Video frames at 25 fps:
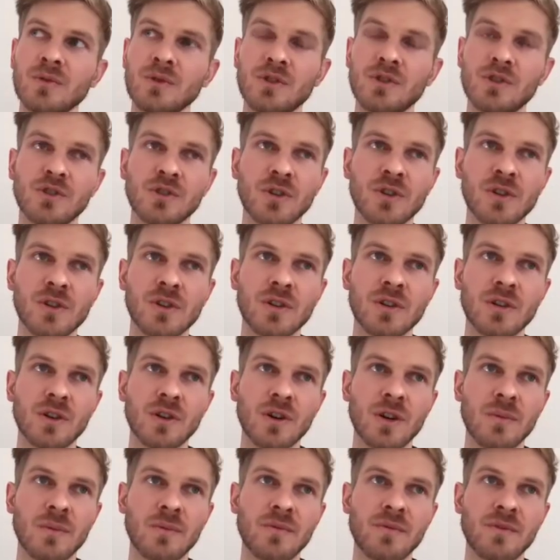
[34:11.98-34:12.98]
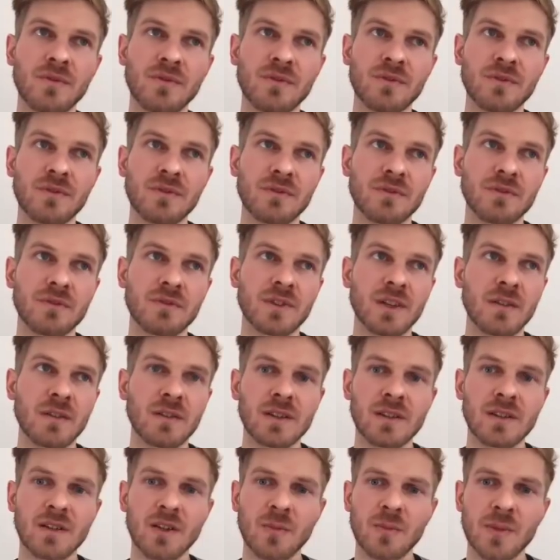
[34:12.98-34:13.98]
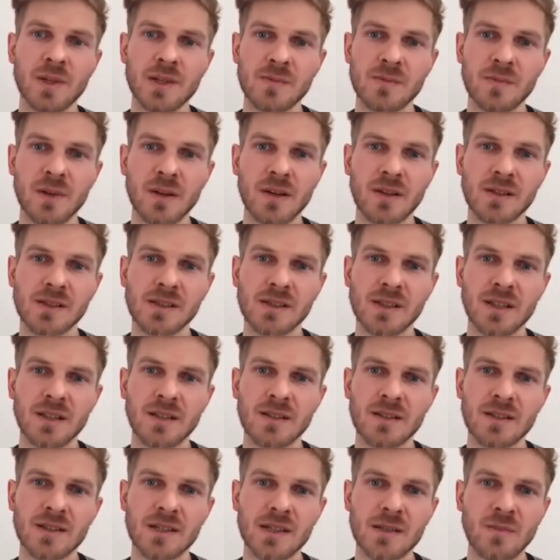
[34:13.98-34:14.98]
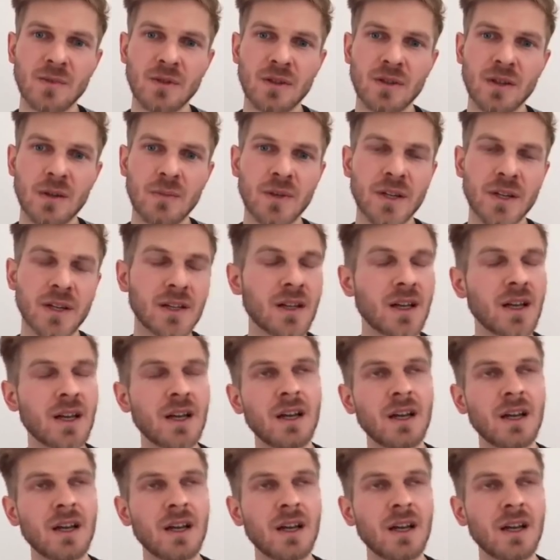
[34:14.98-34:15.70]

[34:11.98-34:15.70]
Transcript: Shilkov, David Lopez-Paz, and Simon Gabriel.